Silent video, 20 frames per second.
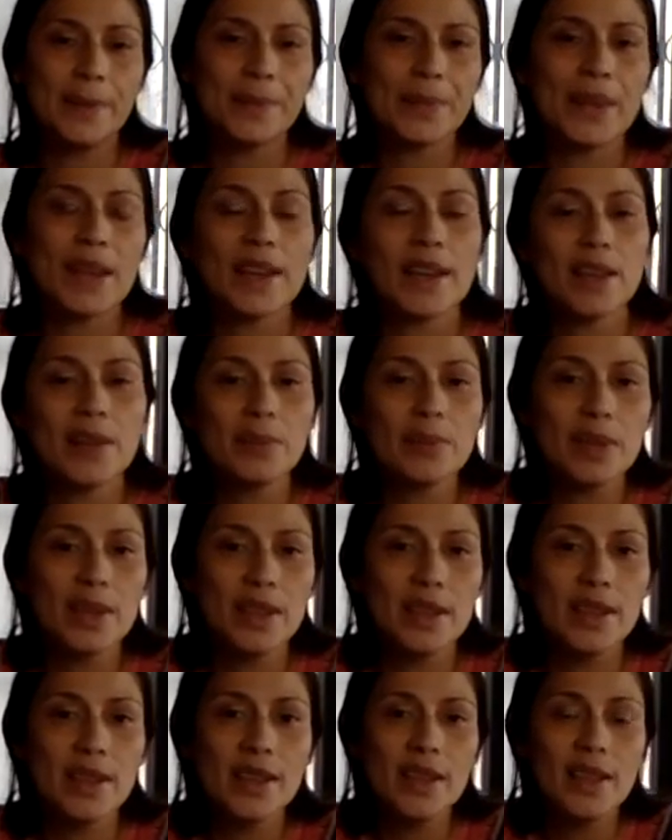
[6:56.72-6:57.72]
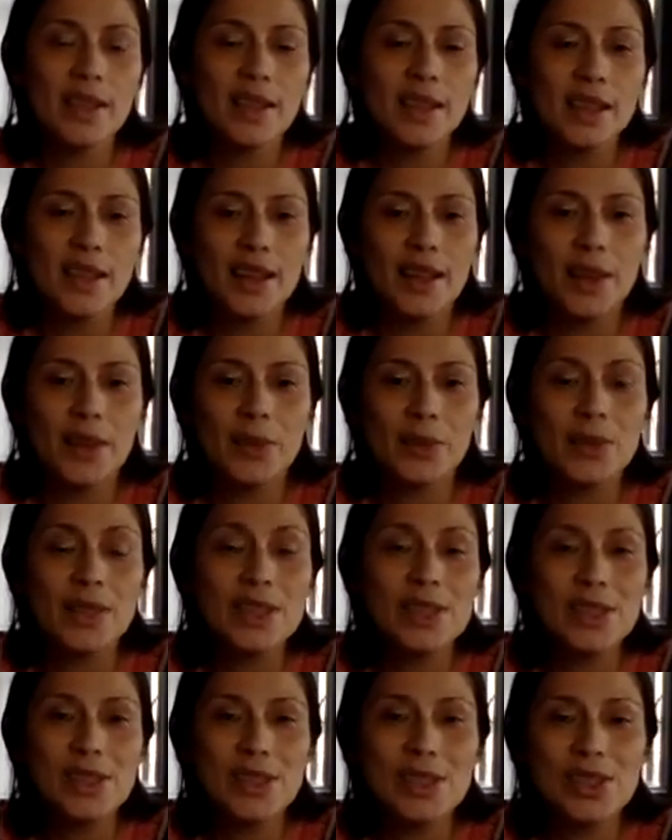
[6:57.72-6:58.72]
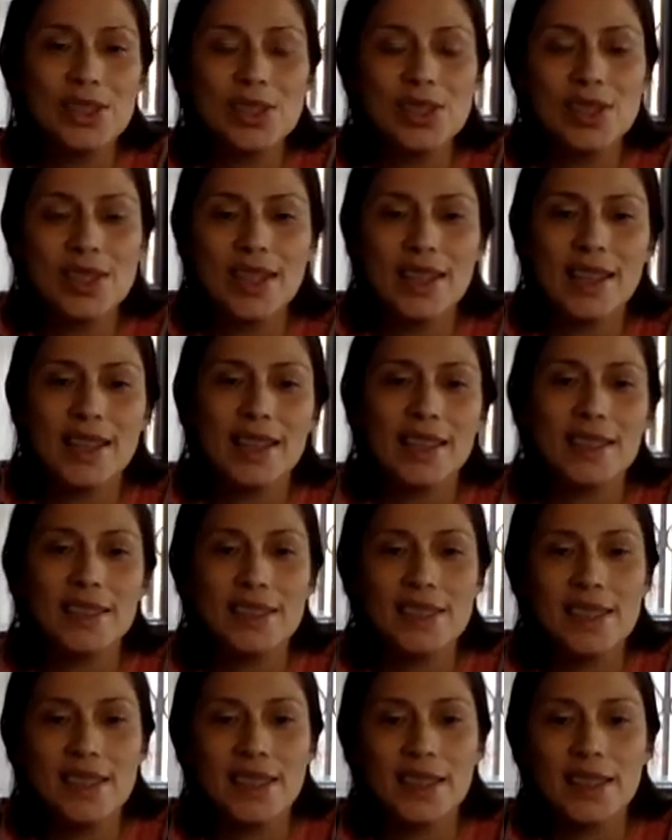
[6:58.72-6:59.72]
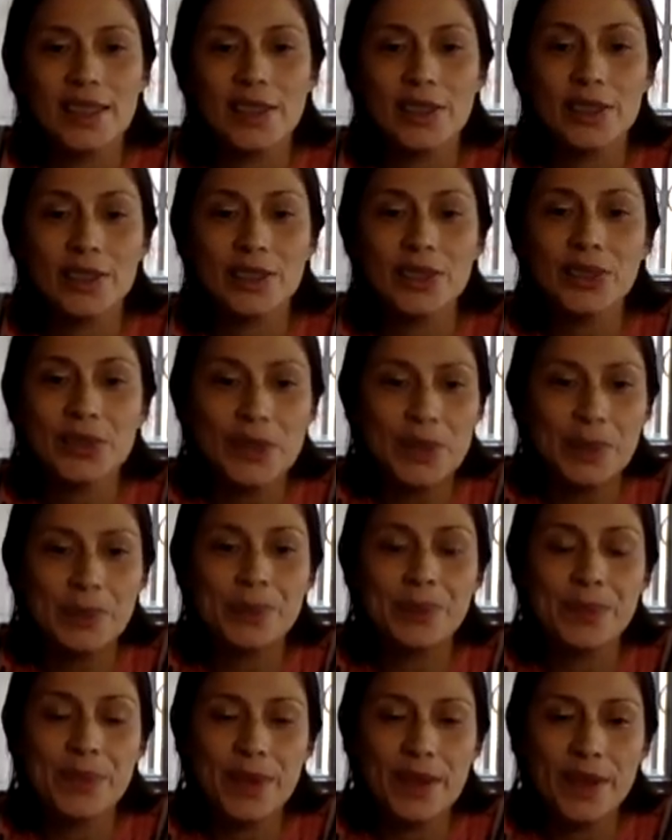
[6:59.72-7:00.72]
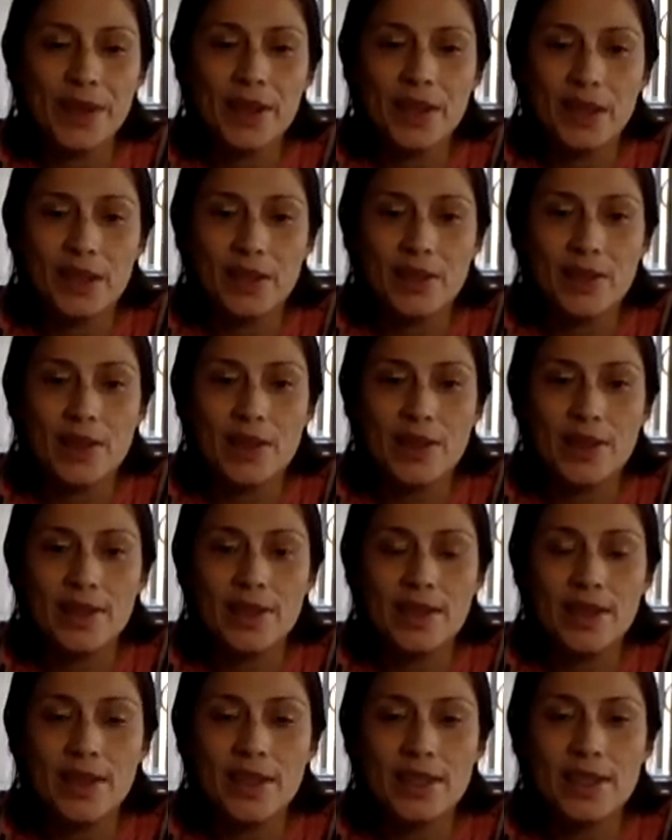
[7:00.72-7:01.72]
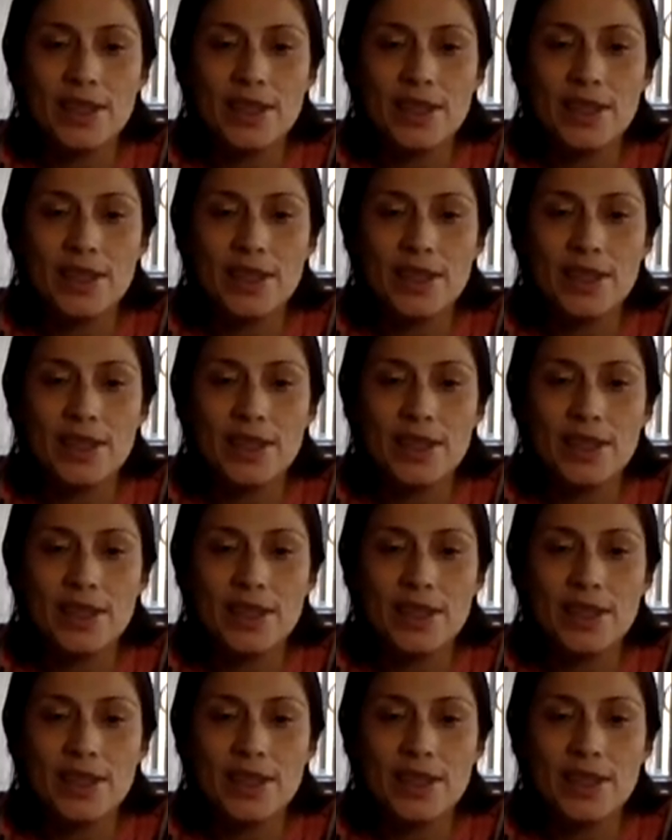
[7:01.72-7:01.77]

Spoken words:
that can be researched and learned from around the